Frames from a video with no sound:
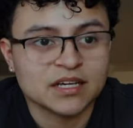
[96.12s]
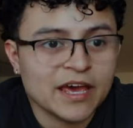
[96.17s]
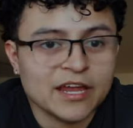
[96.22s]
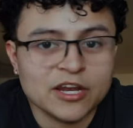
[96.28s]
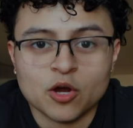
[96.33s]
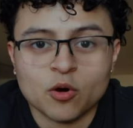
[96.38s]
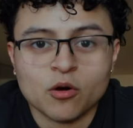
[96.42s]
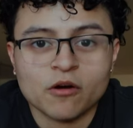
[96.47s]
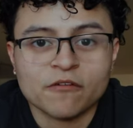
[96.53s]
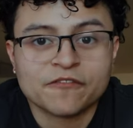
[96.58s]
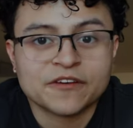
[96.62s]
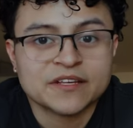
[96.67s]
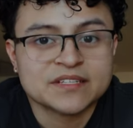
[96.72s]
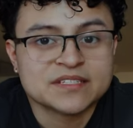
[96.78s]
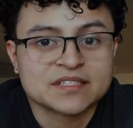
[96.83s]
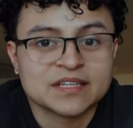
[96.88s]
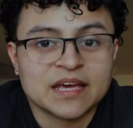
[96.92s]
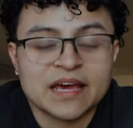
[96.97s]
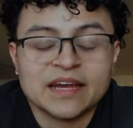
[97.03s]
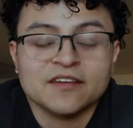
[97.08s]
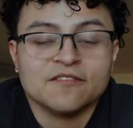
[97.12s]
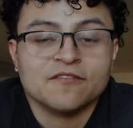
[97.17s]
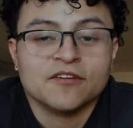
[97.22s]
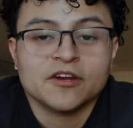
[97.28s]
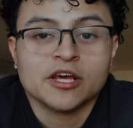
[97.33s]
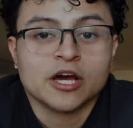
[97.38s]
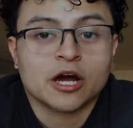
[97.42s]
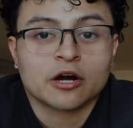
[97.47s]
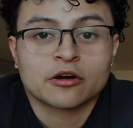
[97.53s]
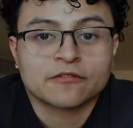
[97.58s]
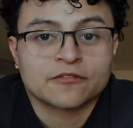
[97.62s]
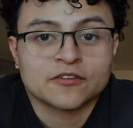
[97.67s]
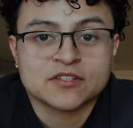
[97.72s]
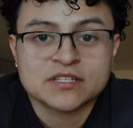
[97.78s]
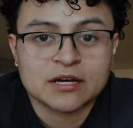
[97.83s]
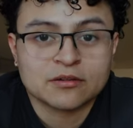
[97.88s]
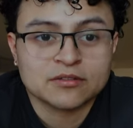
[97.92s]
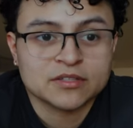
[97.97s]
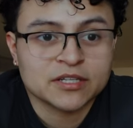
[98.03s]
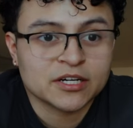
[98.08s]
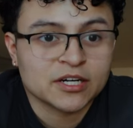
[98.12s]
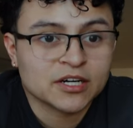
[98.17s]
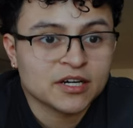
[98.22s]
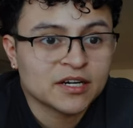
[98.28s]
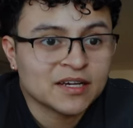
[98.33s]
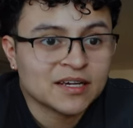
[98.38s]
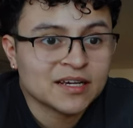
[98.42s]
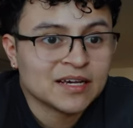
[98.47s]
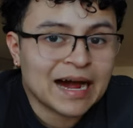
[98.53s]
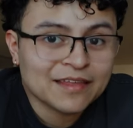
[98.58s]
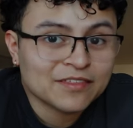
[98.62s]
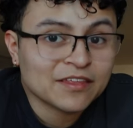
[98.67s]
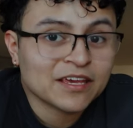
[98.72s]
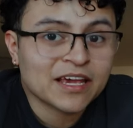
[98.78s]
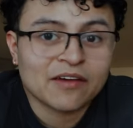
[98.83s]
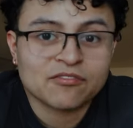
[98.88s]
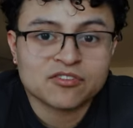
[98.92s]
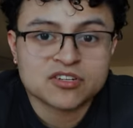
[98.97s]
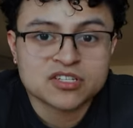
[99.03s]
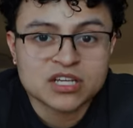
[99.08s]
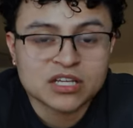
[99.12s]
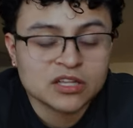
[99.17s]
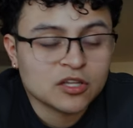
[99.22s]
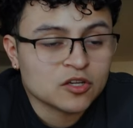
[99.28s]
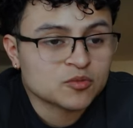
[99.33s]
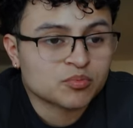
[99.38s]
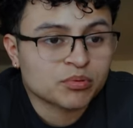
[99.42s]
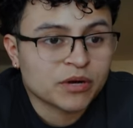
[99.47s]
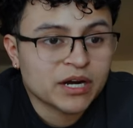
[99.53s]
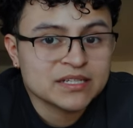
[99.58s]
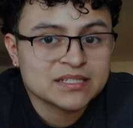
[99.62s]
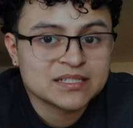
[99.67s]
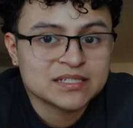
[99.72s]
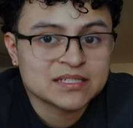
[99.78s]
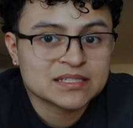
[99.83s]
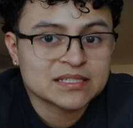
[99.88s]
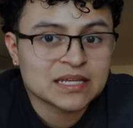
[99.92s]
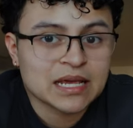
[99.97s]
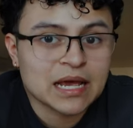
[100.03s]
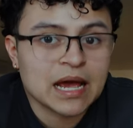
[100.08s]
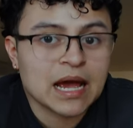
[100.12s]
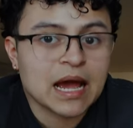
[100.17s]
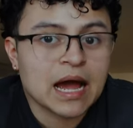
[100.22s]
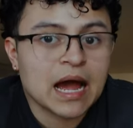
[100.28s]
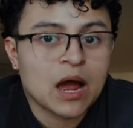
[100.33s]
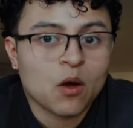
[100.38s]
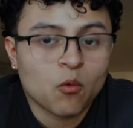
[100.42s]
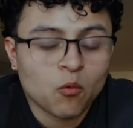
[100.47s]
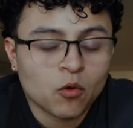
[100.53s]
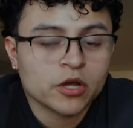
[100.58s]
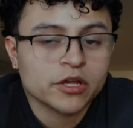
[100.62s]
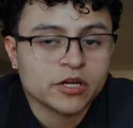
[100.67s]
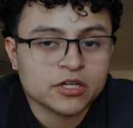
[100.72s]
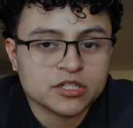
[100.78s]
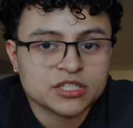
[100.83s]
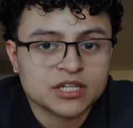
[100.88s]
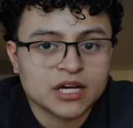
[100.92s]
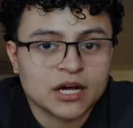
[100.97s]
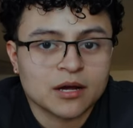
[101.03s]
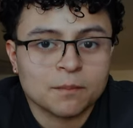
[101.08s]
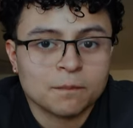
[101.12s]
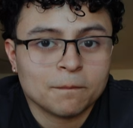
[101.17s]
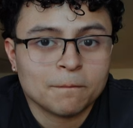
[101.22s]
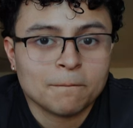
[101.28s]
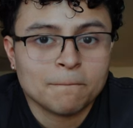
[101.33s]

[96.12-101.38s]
And no offense to any videographers out there, I think after seeing those prices, I want your job.